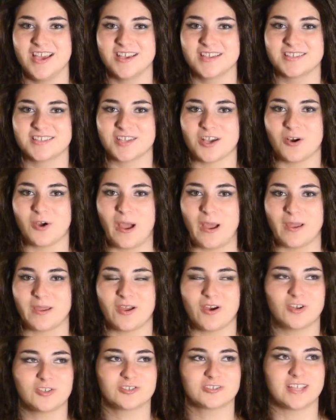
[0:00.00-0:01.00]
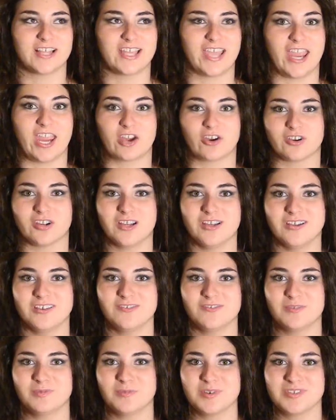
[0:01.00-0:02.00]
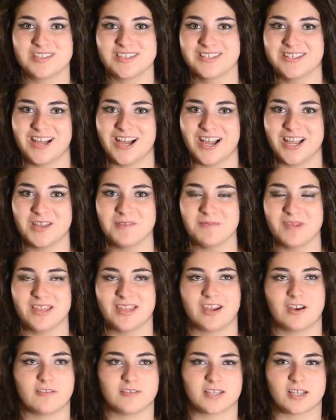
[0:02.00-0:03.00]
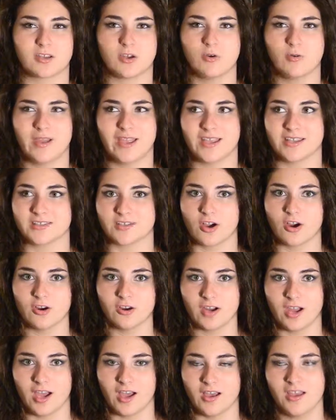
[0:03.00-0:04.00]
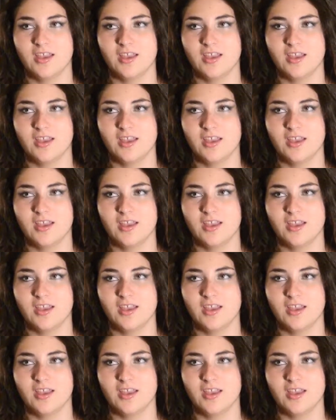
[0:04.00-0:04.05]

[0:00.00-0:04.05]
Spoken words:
so I called her like Ara for most of the time, and then I was like, oh wait, it's Ara.